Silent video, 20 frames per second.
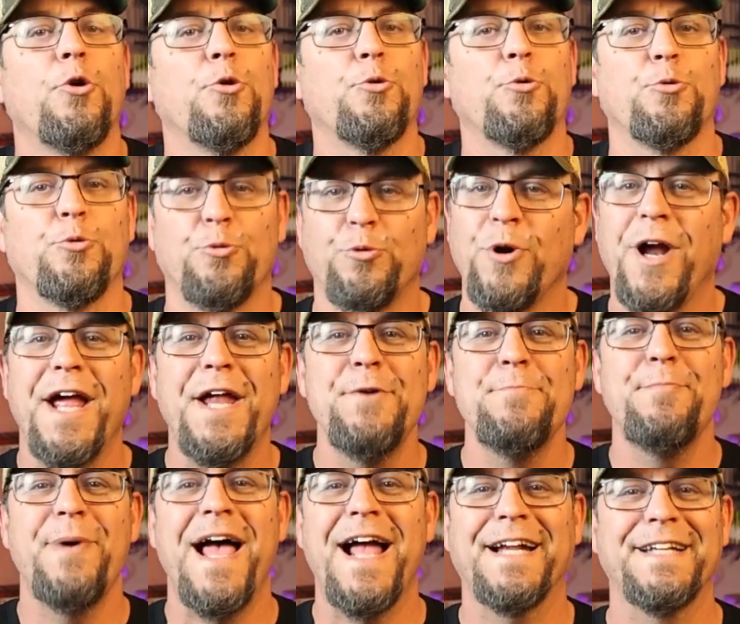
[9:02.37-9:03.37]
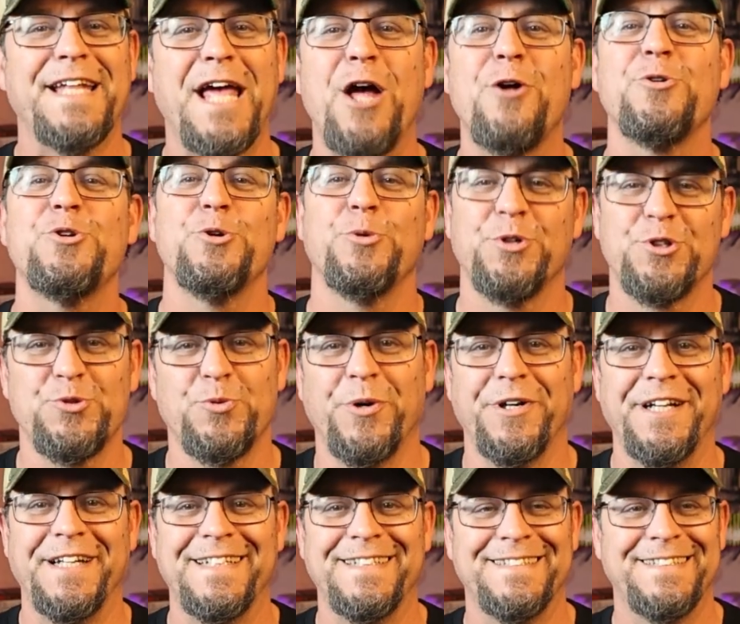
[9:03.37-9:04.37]
Right back down to a 20.
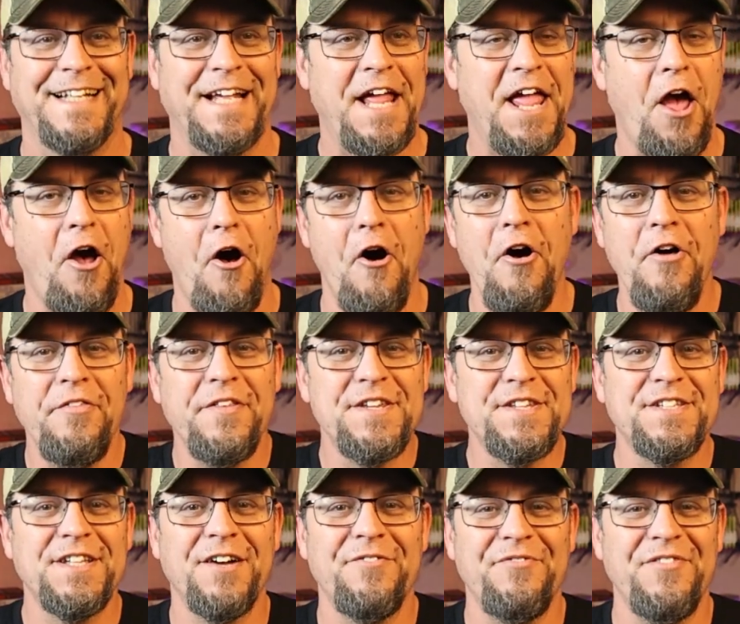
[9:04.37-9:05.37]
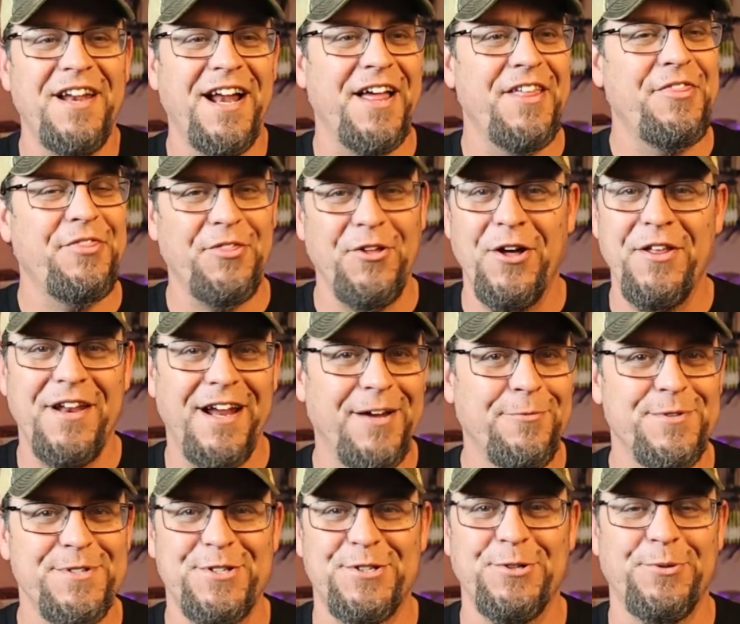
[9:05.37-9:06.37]
All the stuff that I thought I was
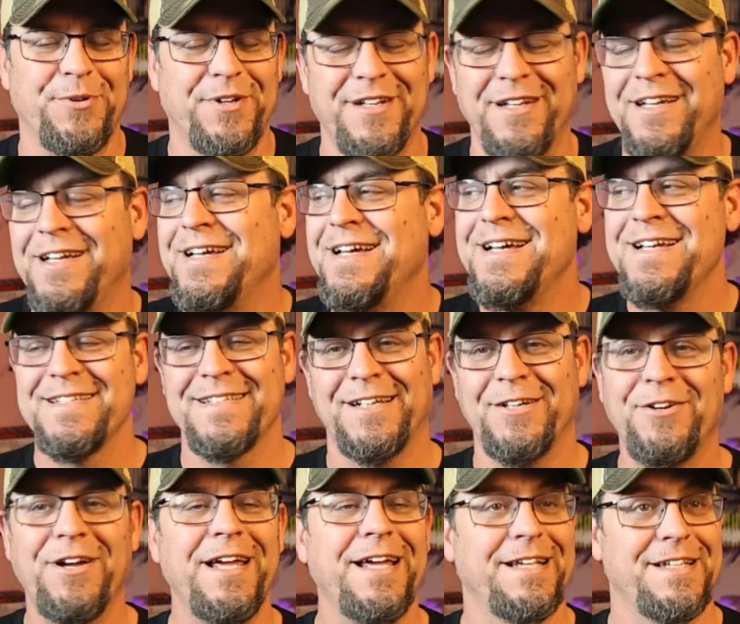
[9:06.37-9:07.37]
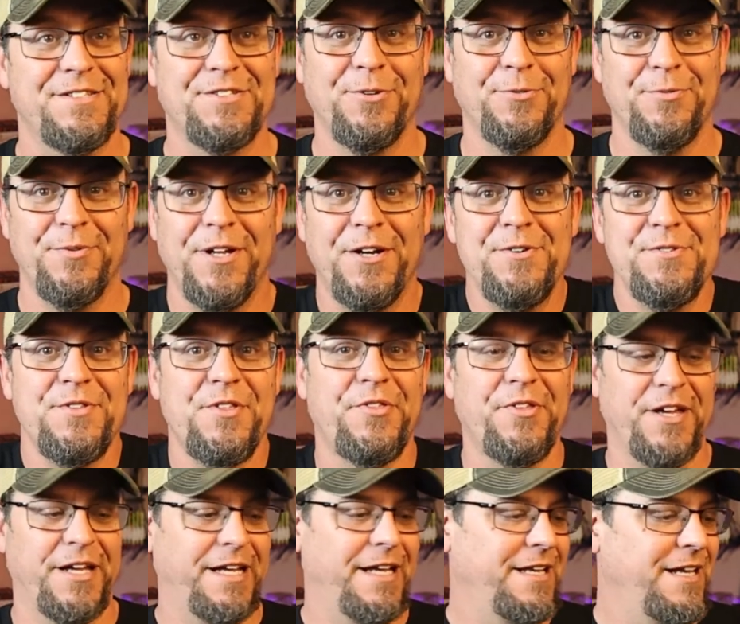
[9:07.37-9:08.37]
doing. It's like, okay, so here's the thing.
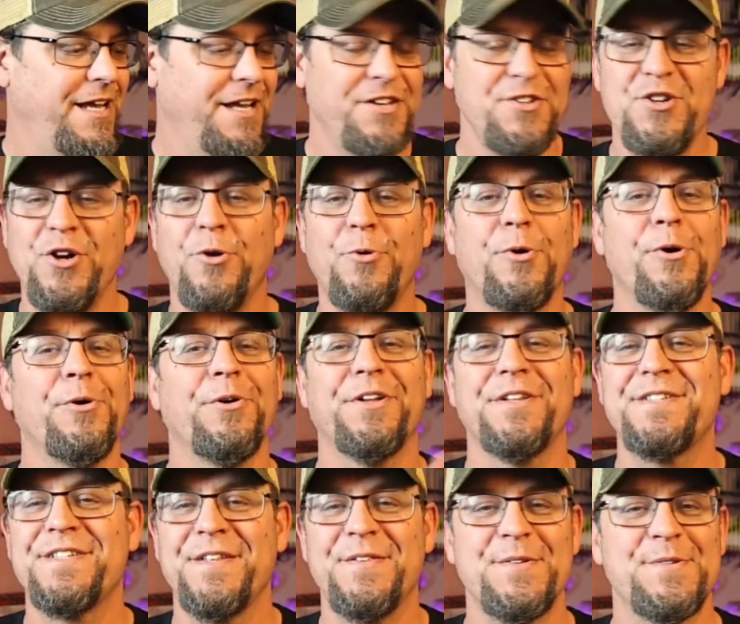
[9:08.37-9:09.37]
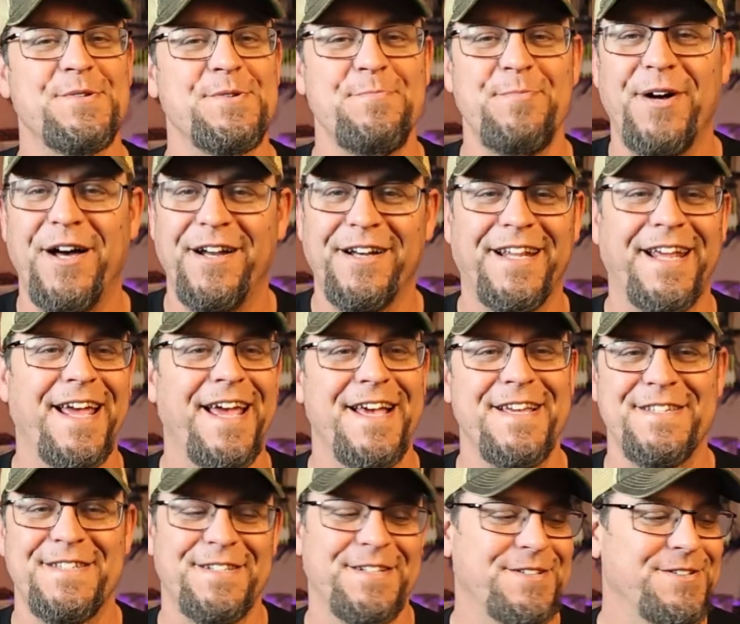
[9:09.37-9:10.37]
And Joe Rogan said this in a podcast,
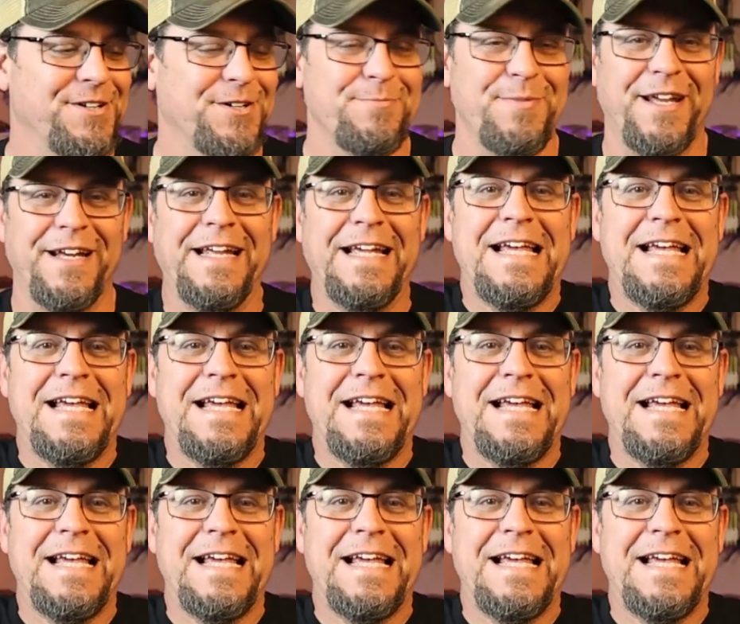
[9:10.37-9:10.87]
and he's talking about it.